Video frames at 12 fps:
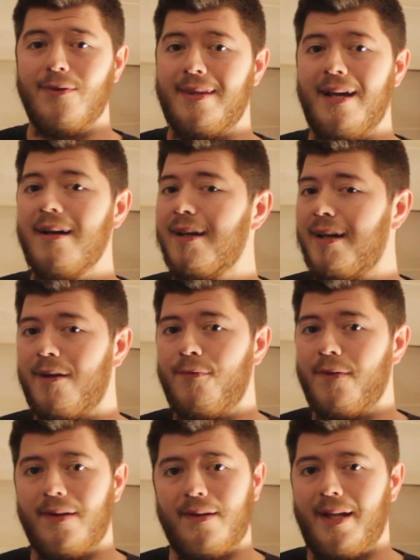without it, I
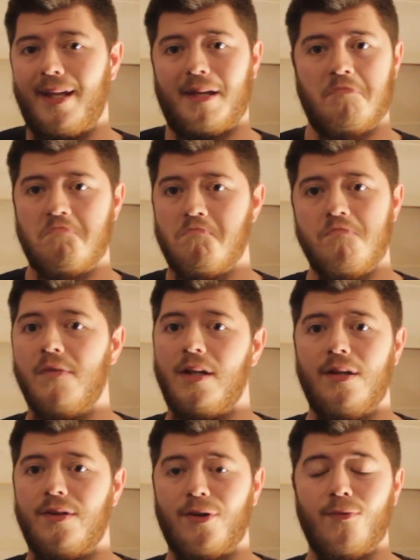feel like
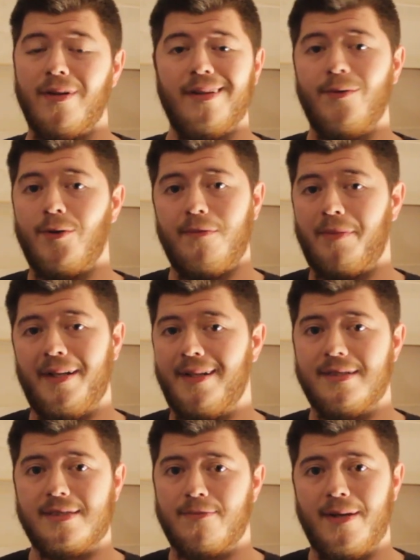there really wouldn't be
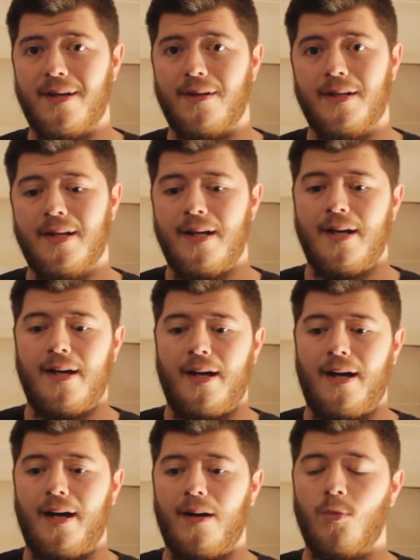any smell.
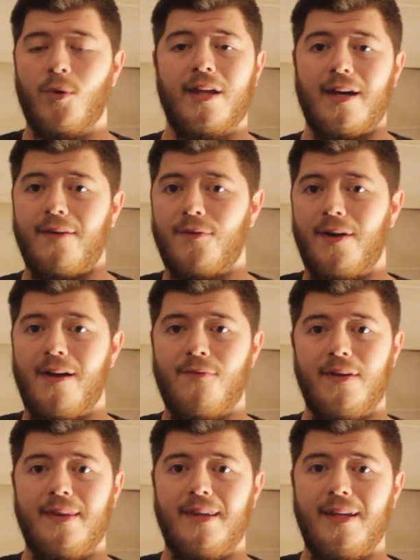We cover
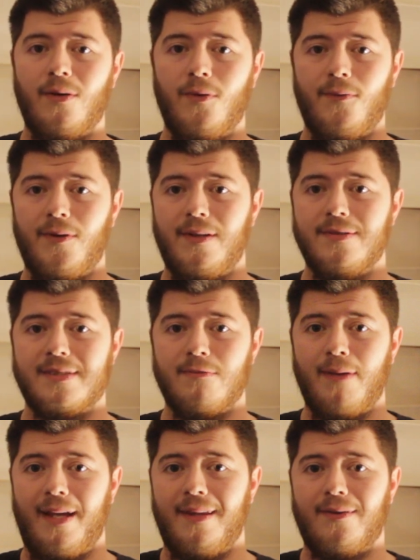everything when we use the
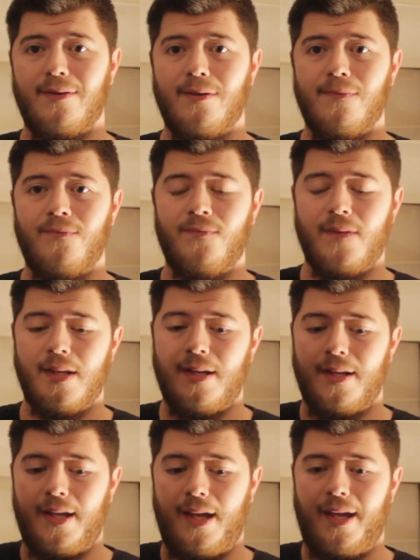bathroom,
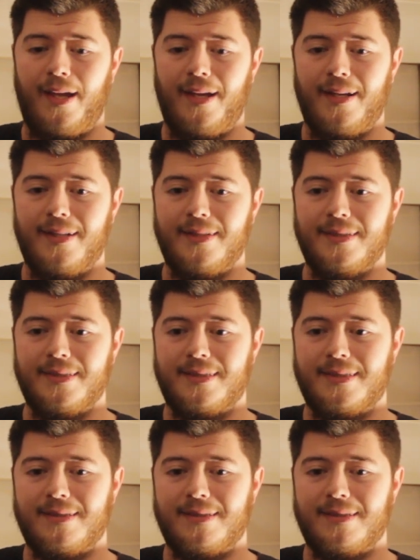and